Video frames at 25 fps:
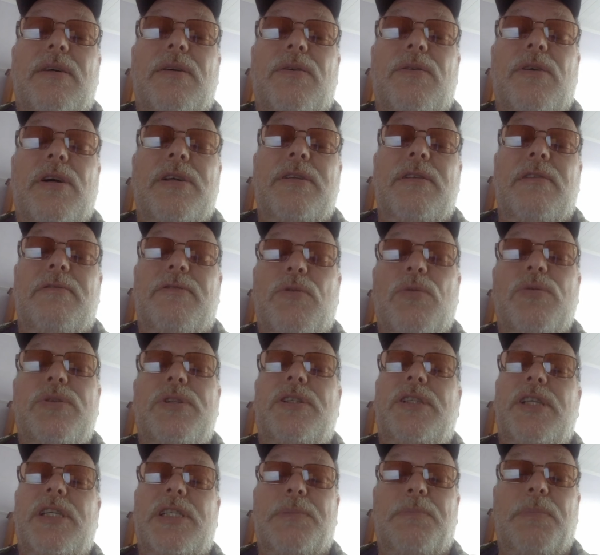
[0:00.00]
All right, and of
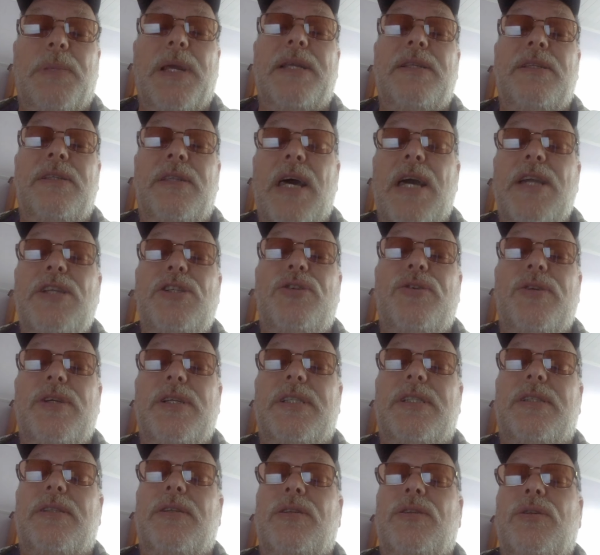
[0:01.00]
course it's just plain
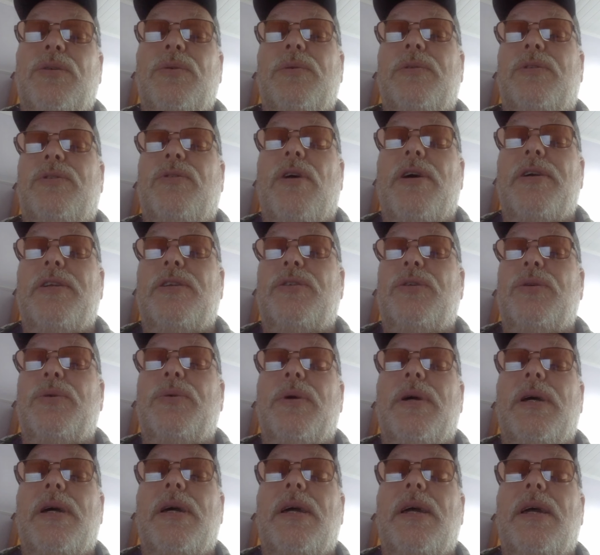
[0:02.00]
dangerous to try to
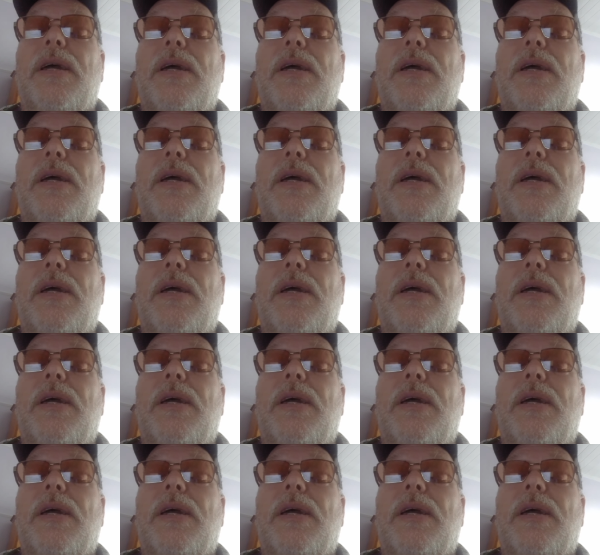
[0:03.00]
do